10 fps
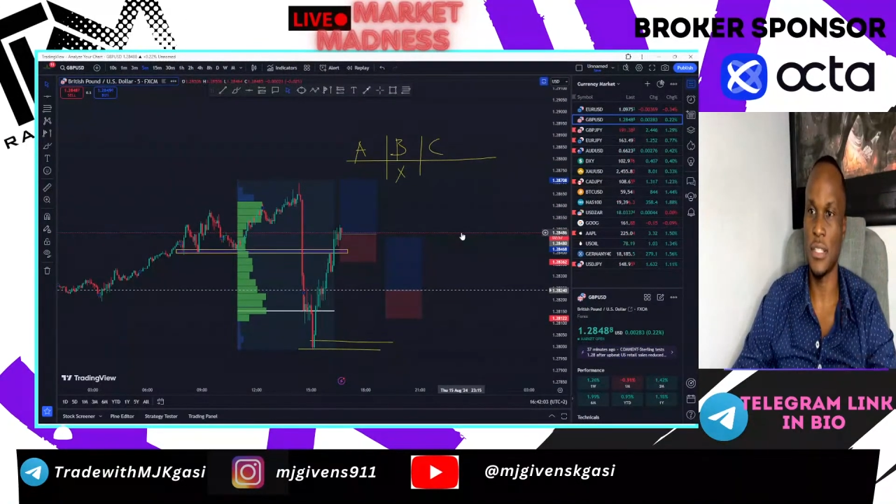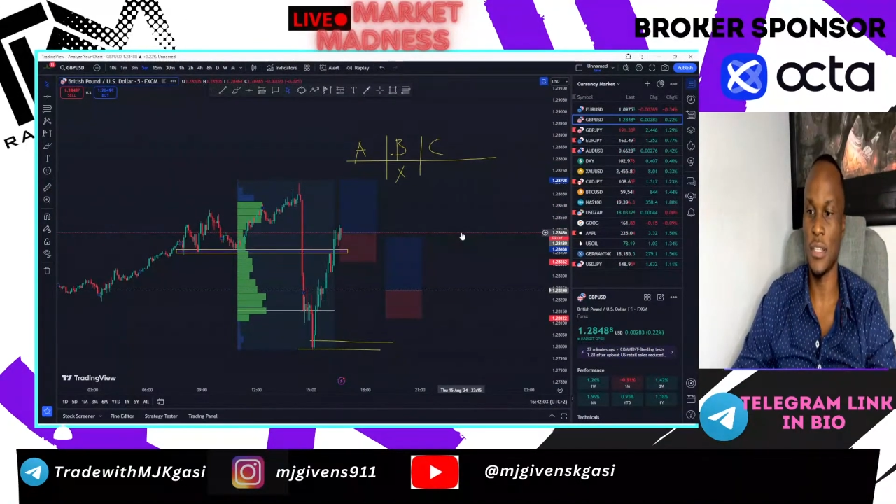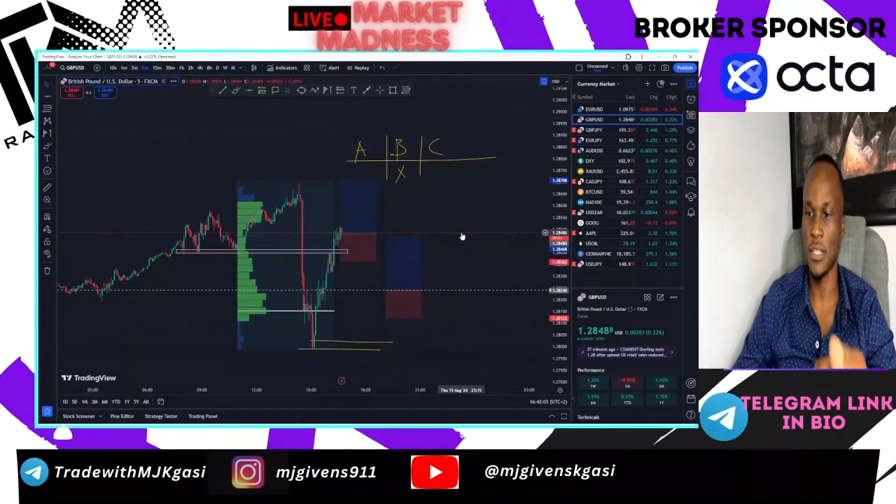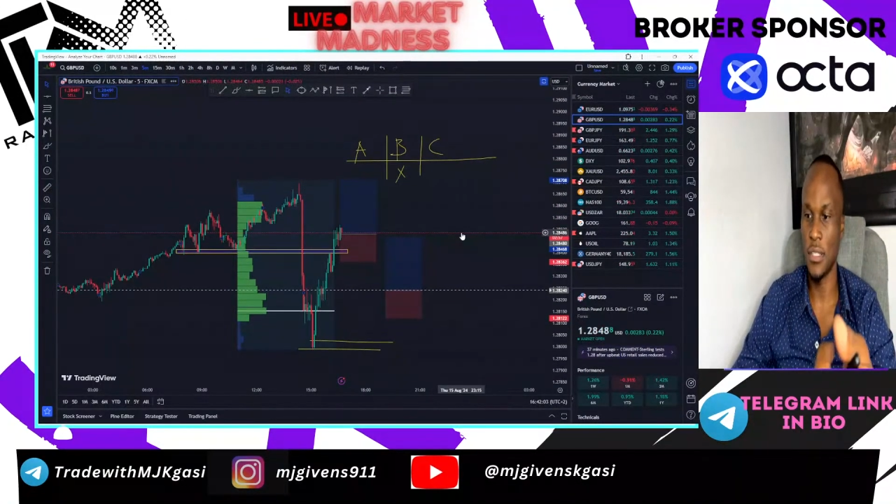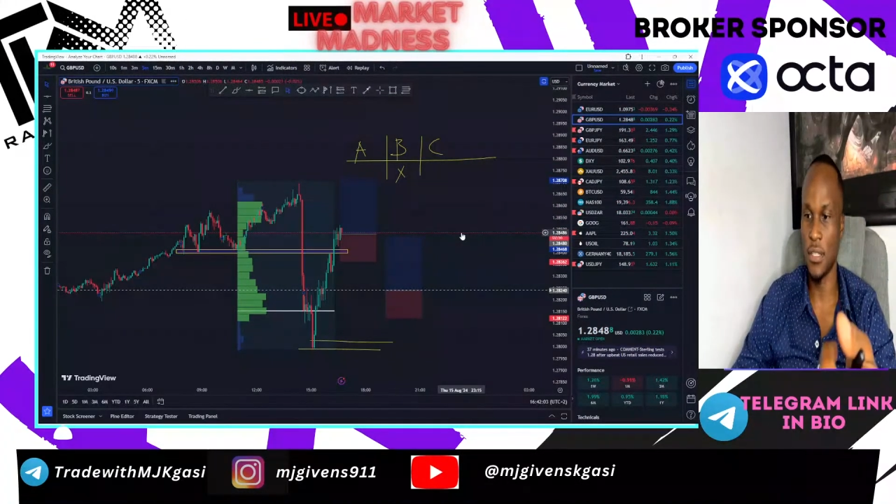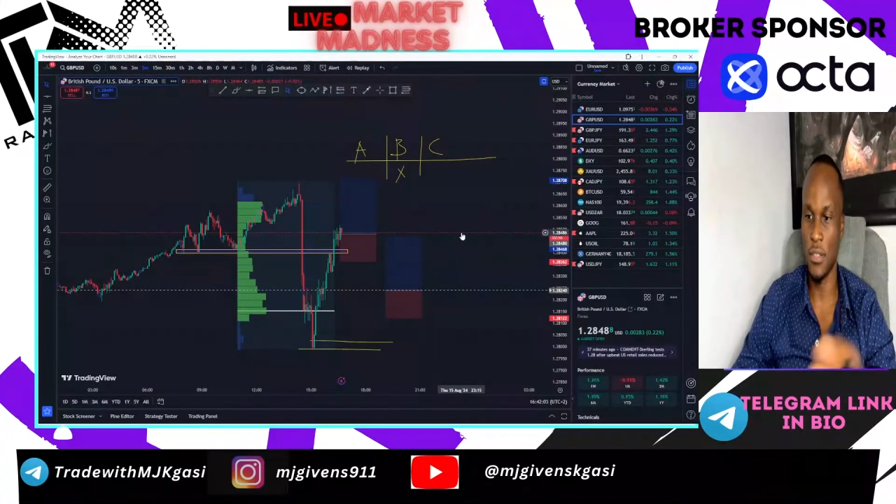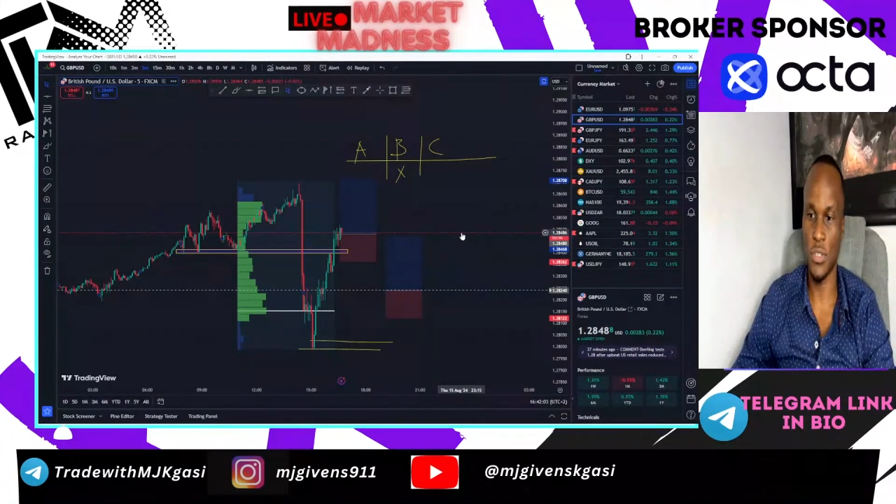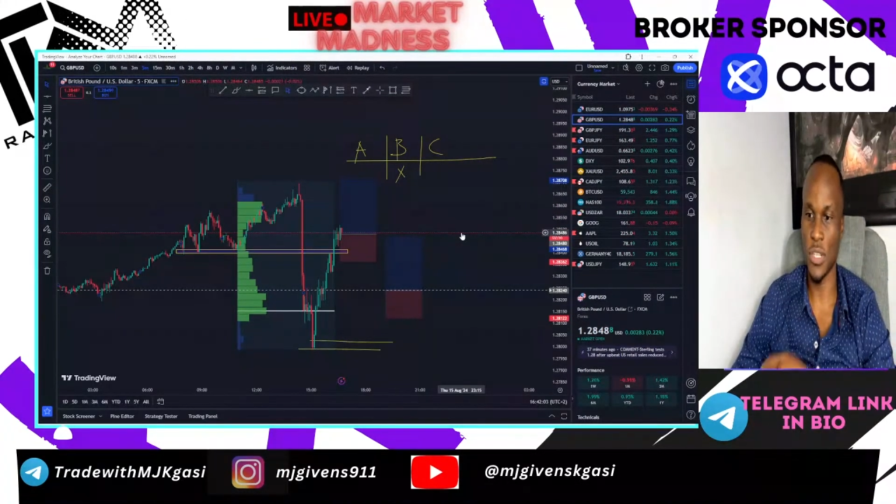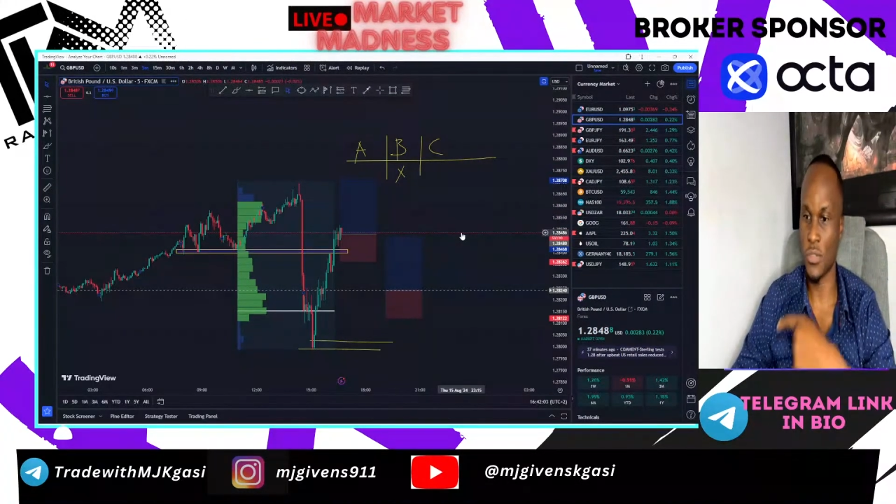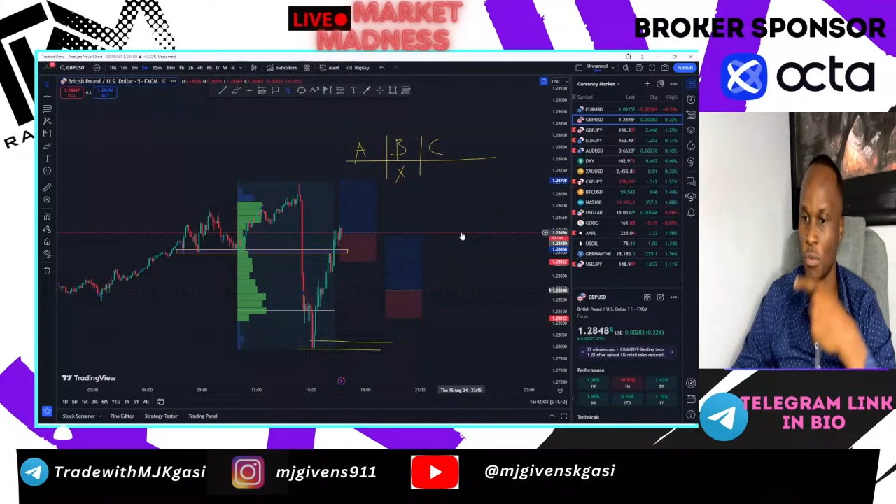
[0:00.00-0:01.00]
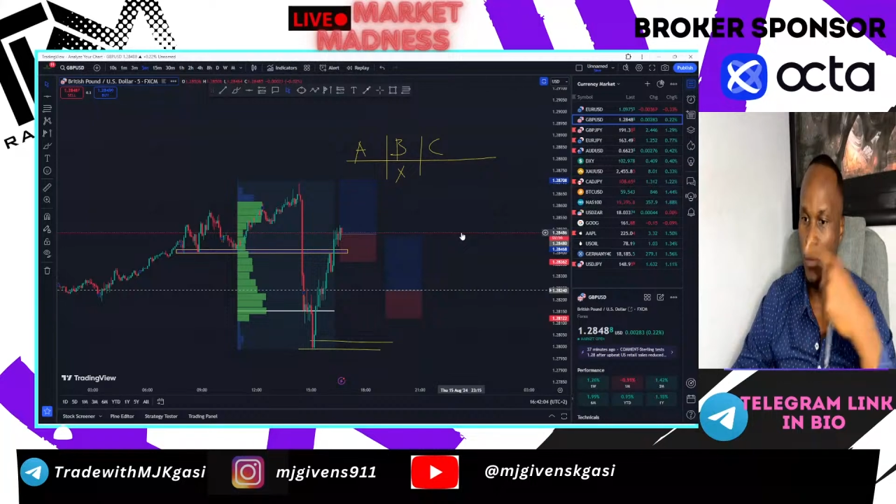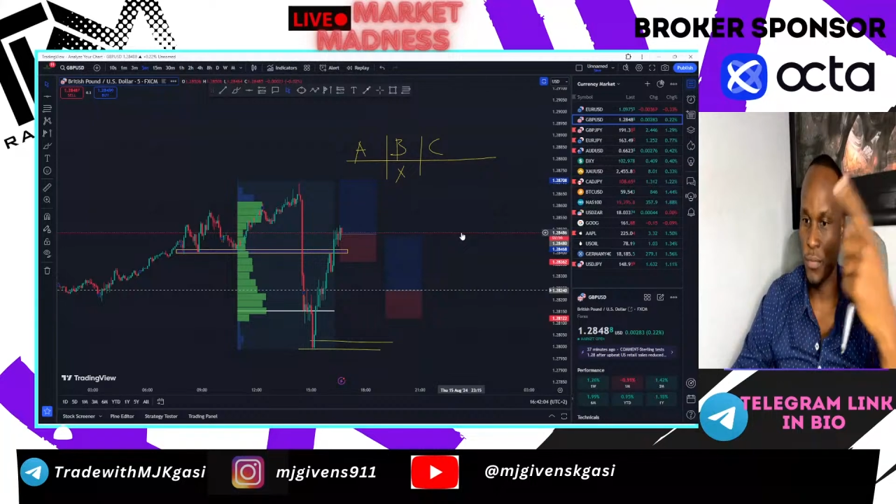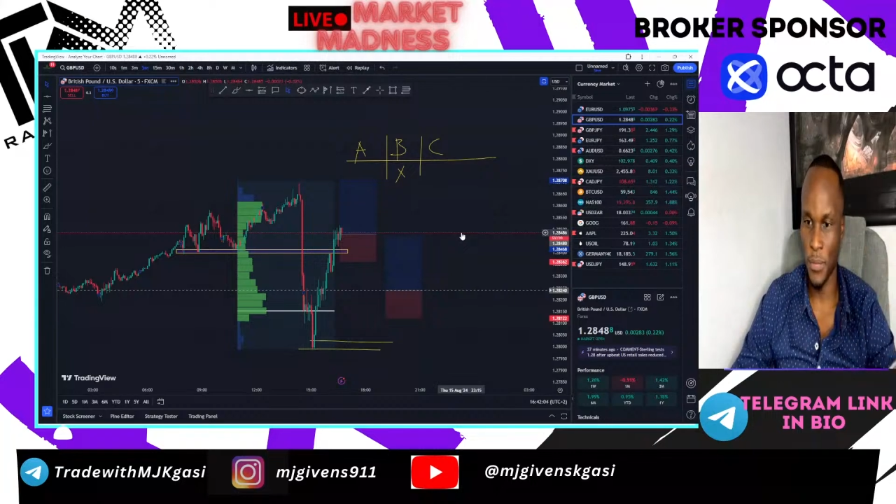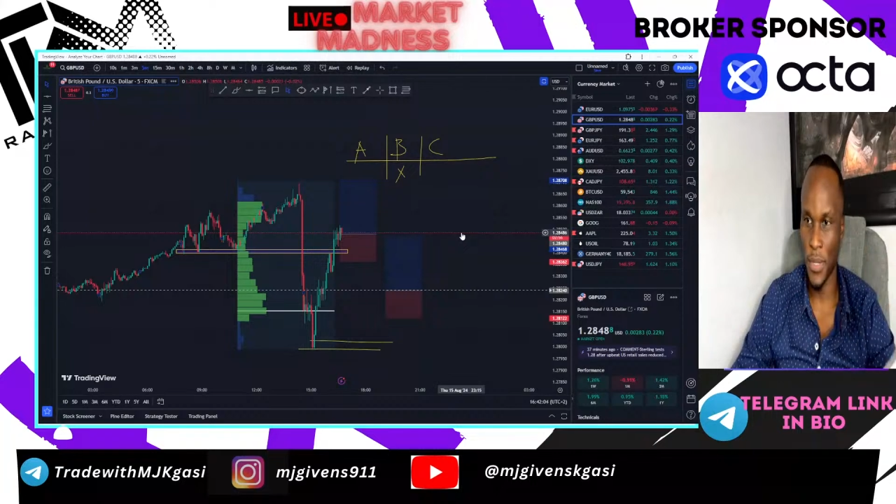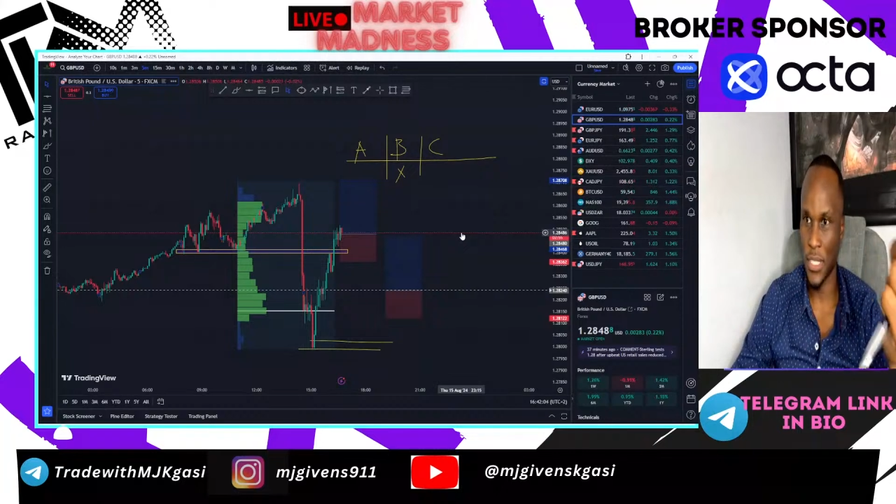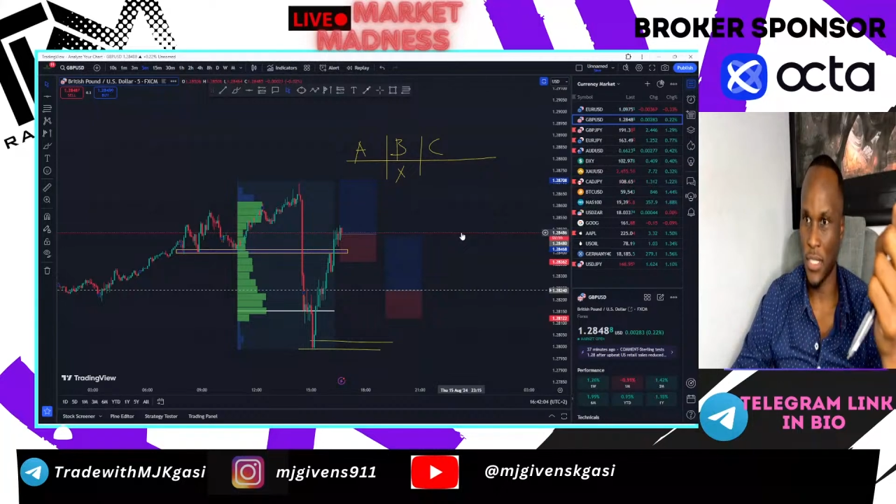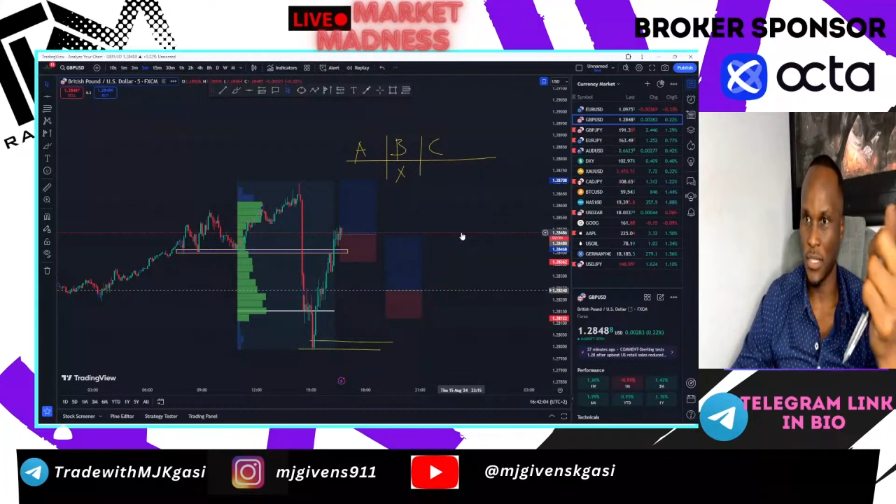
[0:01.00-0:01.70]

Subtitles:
trades and you just go full margin